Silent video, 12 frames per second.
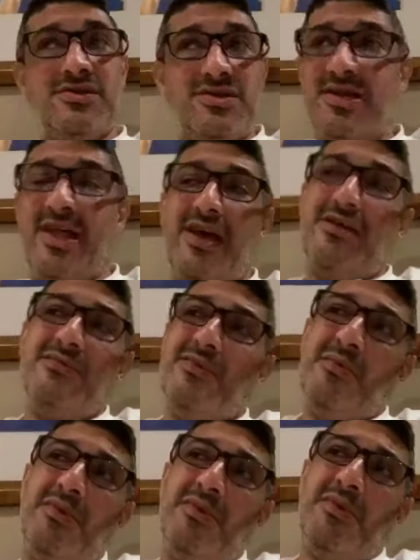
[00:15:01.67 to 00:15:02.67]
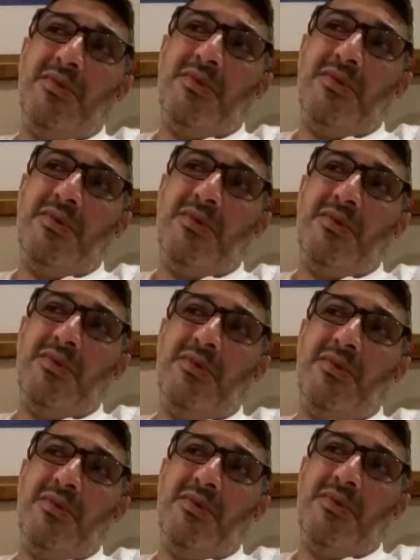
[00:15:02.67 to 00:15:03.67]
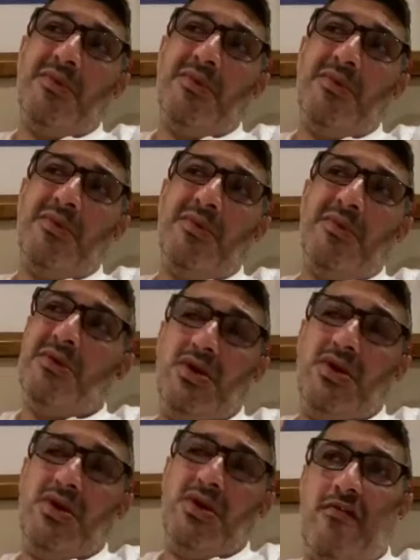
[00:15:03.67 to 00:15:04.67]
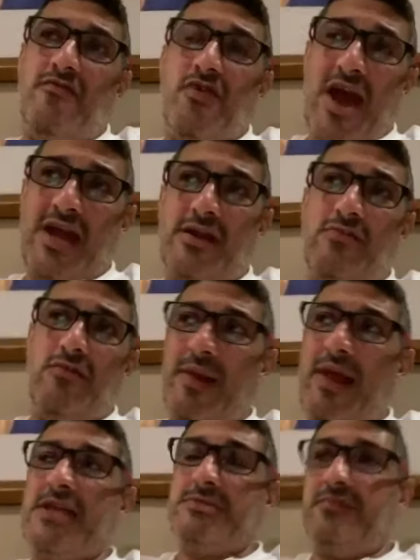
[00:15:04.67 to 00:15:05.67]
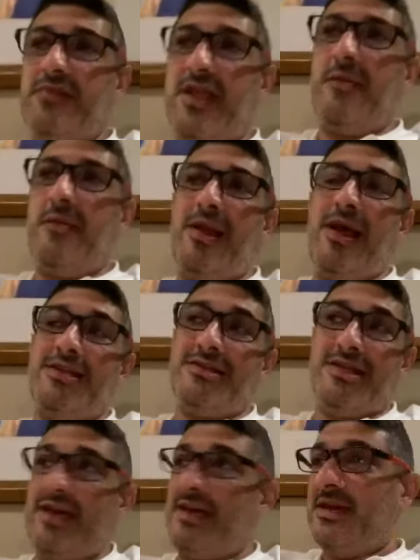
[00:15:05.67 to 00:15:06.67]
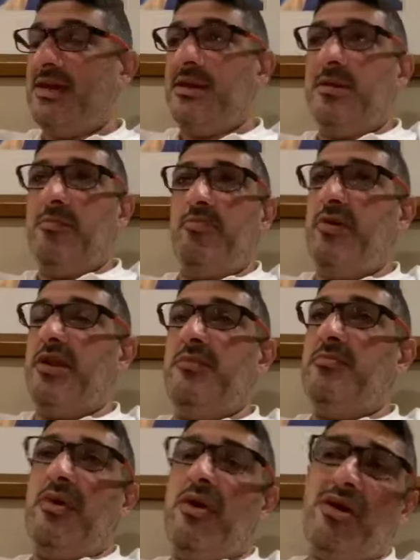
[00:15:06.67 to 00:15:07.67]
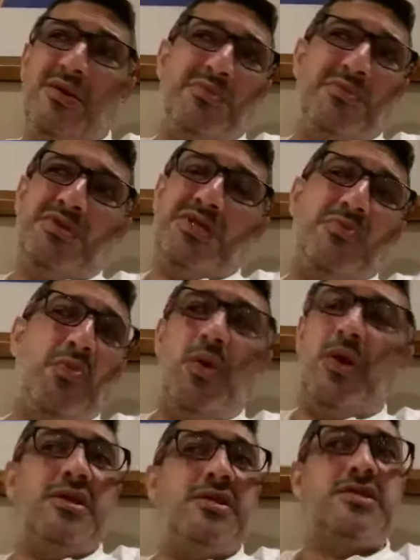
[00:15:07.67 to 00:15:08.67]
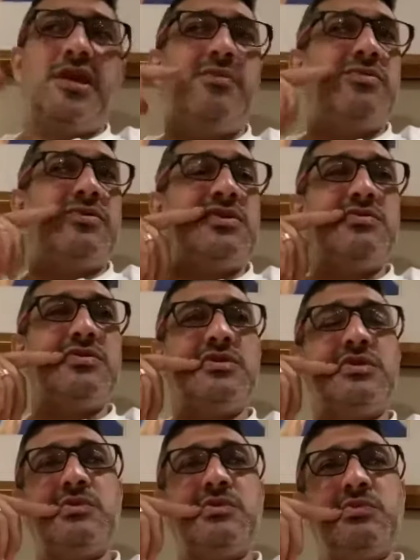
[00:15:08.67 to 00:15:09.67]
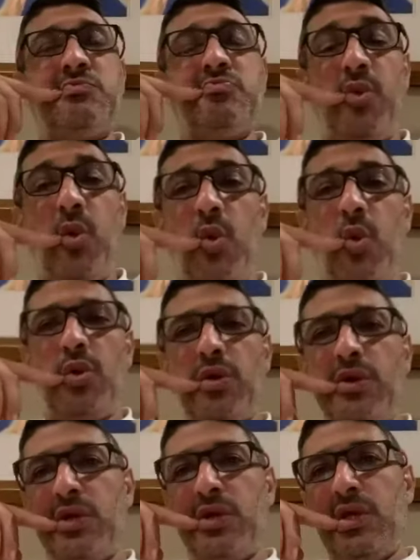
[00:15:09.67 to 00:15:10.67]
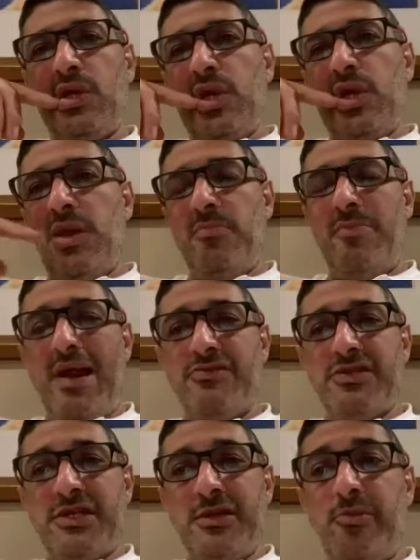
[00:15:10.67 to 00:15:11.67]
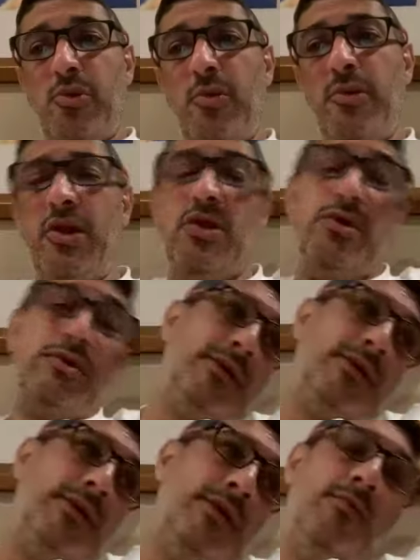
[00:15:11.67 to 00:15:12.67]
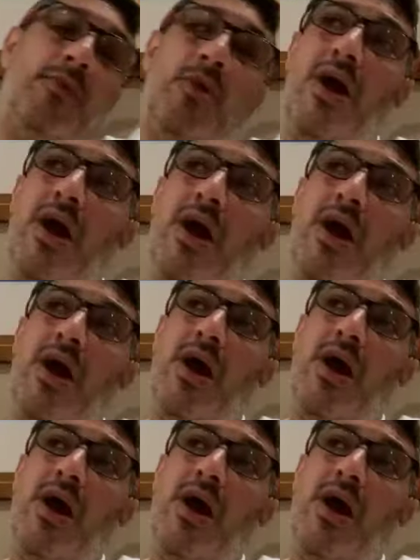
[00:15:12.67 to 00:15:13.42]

performance today. I mean, to me, if you had a replacement for that player today, bin him. I don't see what he did today. It was poor, embarrassingly poor. But look,